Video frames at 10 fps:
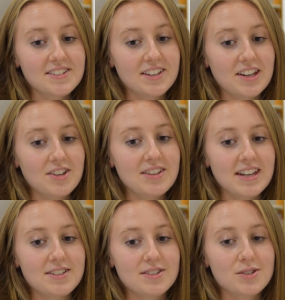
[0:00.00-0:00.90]
that are
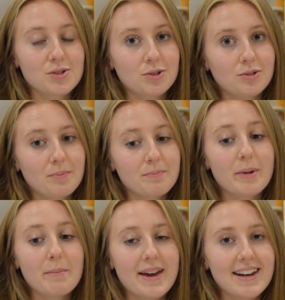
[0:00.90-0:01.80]
unique to the school,
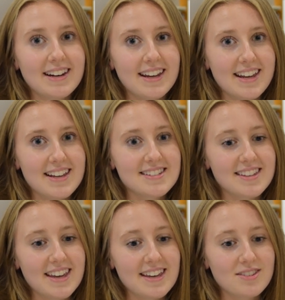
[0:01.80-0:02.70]
but mainly it's
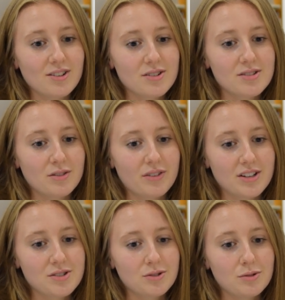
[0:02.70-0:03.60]
the ethos of
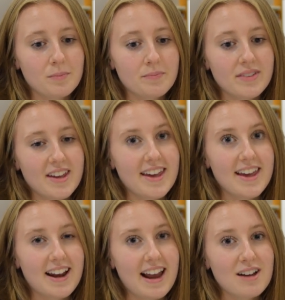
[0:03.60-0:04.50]
our school.
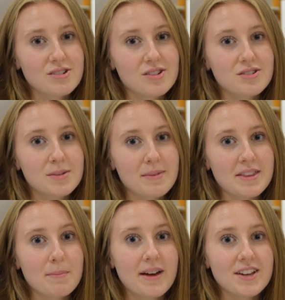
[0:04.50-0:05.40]
It allows you to
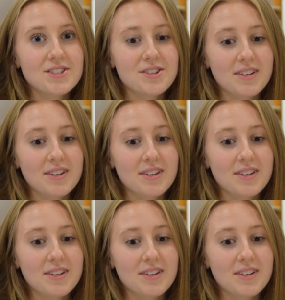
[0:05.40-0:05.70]
be the best you